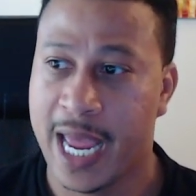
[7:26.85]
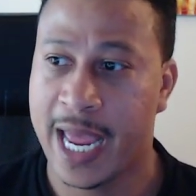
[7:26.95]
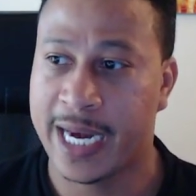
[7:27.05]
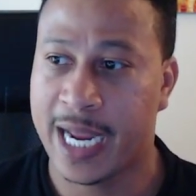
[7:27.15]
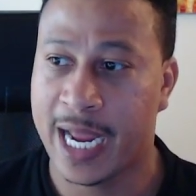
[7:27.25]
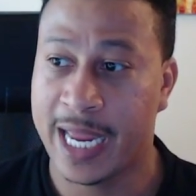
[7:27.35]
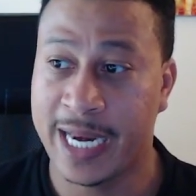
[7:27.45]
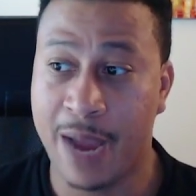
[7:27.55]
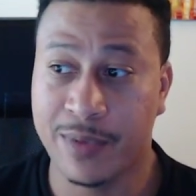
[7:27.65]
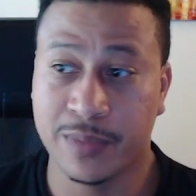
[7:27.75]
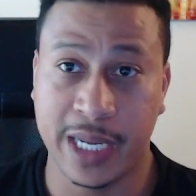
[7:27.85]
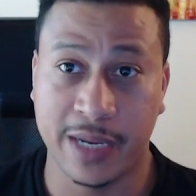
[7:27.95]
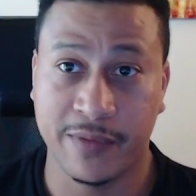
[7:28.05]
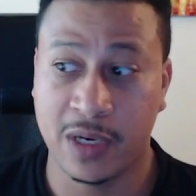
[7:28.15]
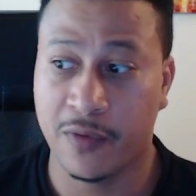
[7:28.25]
And that was
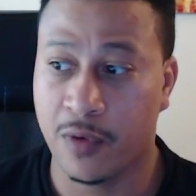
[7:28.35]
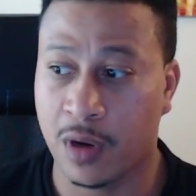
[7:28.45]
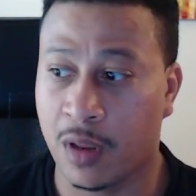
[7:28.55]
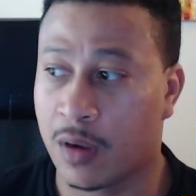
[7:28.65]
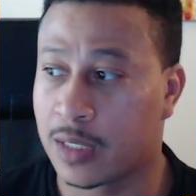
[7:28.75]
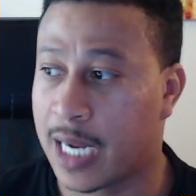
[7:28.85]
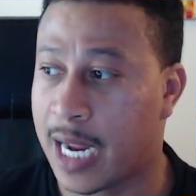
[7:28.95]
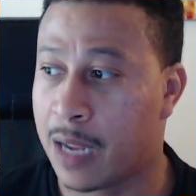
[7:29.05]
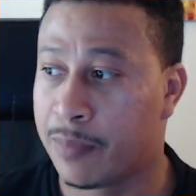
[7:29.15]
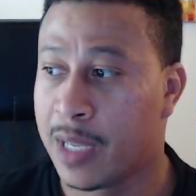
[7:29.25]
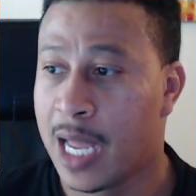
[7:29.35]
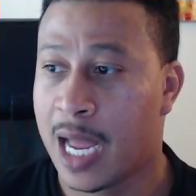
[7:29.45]
me, for a long time.